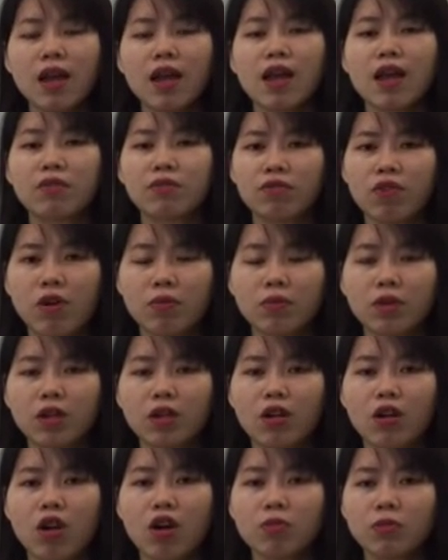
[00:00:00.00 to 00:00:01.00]
and from the
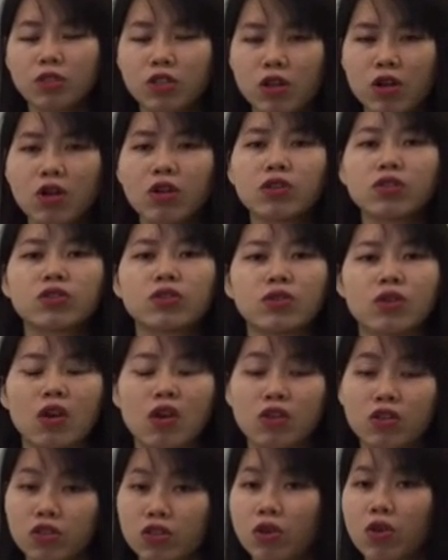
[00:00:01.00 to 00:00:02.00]
offshore to the
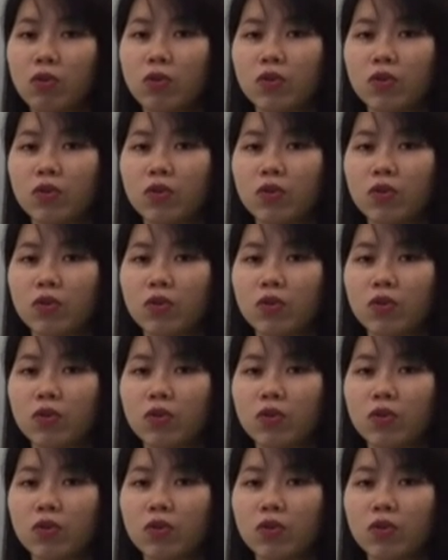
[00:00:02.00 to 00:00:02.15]
onshore